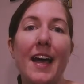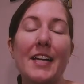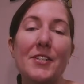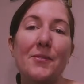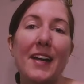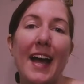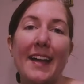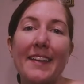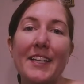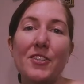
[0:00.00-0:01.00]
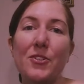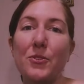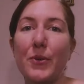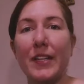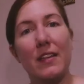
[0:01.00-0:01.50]
I do want to highlight two
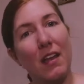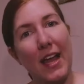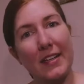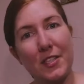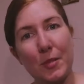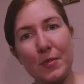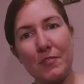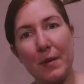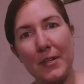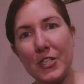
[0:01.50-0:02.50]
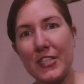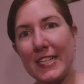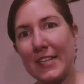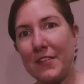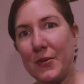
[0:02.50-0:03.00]
quick little excerpts from it just to
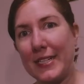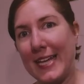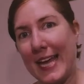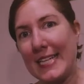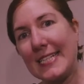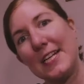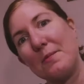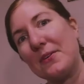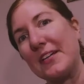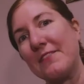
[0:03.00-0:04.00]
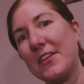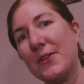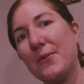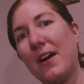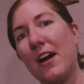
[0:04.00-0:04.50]
give you a taste and a
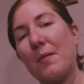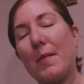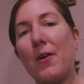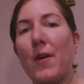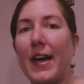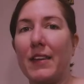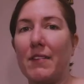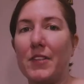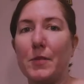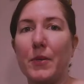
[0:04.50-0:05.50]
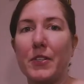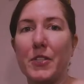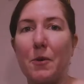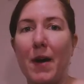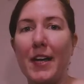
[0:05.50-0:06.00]
preview about why I love this book
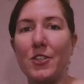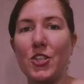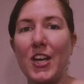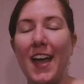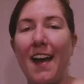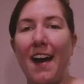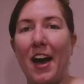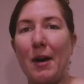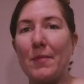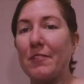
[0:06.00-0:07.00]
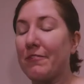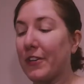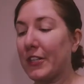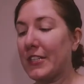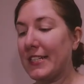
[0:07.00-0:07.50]
so much. The
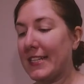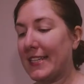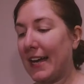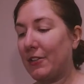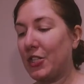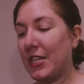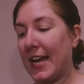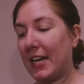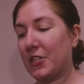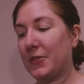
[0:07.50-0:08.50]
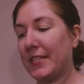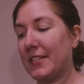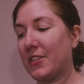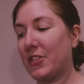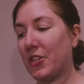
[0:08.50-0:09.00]
first is how she actually
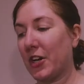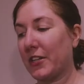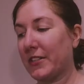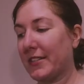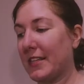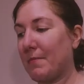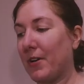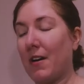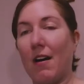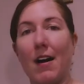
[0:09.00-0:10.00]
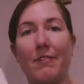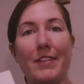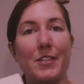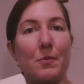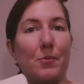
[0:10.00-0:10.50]
starts the book off.
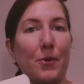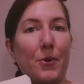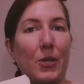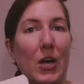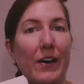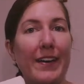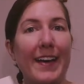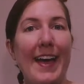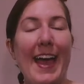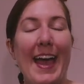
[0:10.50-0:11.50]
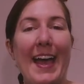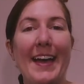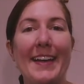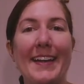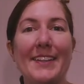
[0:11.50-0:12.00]
It's the prologue,
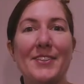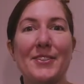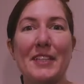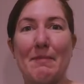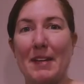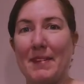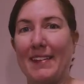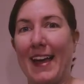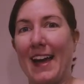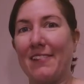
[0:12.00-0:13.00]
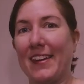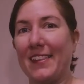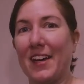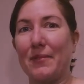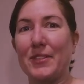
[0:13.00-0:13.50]
and it truly made me laugh. I
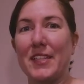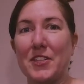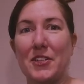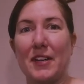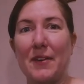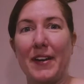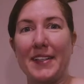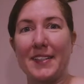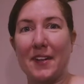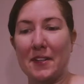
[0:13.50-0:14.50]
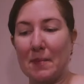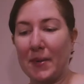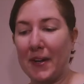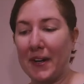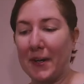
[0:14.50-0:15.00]
thought it was such a great way to start the
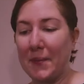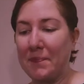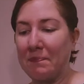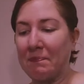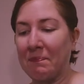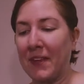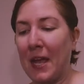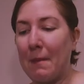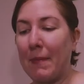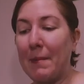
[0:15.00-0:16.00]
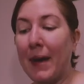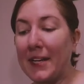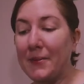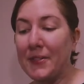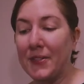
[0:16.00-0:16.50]
book. My
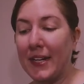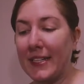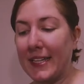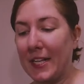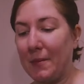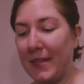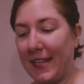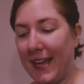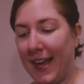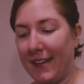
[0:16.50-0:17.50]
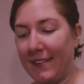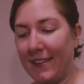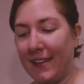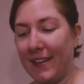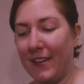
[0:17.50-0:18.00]
mind was trying to kill me
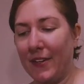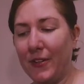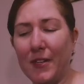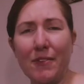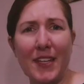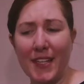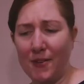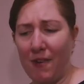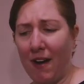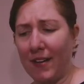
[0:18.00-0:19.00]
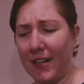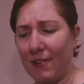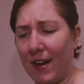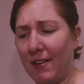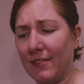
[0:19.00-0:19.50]
again. Who do you think you are? It
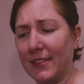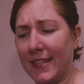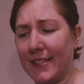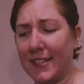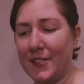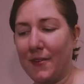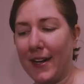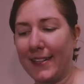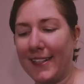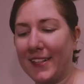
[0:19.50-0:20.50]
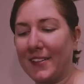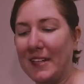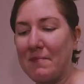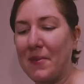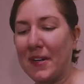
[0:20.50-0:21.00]
growled as I squatted in a
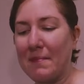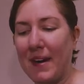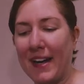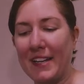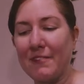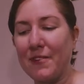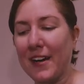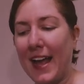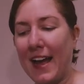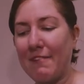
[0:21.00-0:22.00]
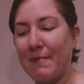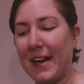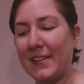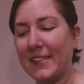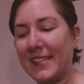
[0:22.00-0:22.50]
green porta potty 4.5
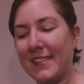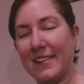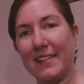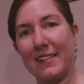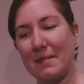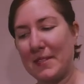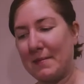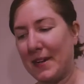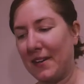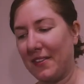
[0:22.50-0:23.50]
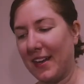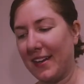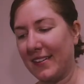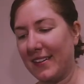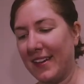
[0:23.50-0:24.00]
miles into the Columbus
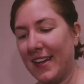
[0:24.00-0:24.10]
Marathon.